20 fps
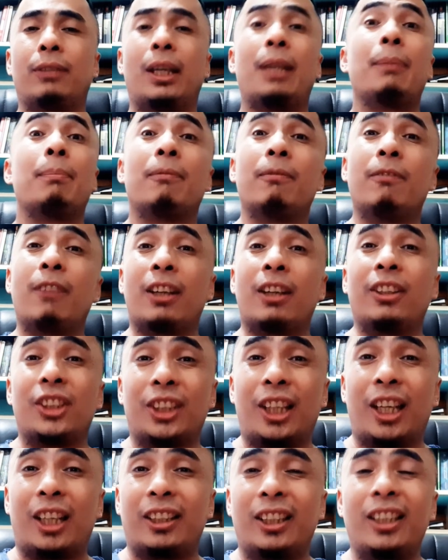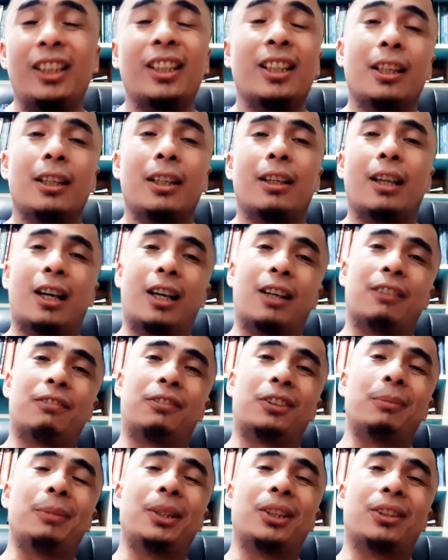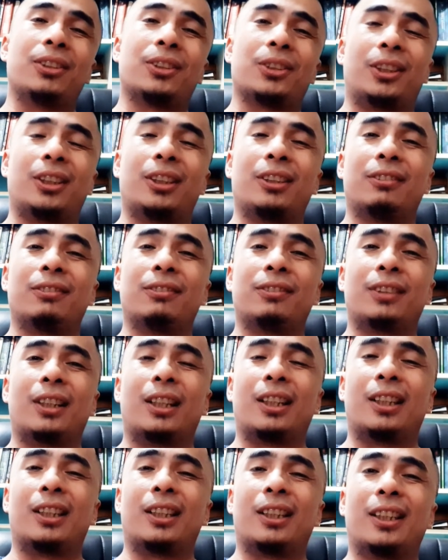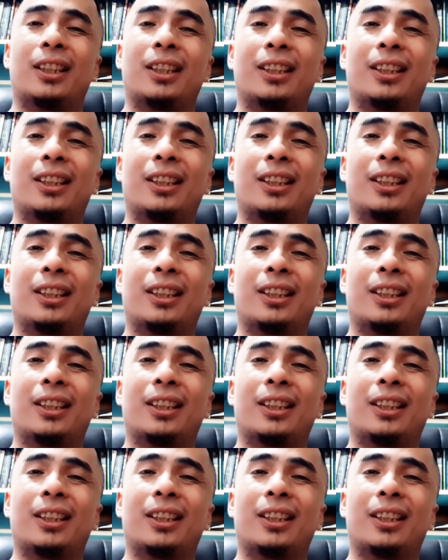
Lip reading: and very scary for me to sort of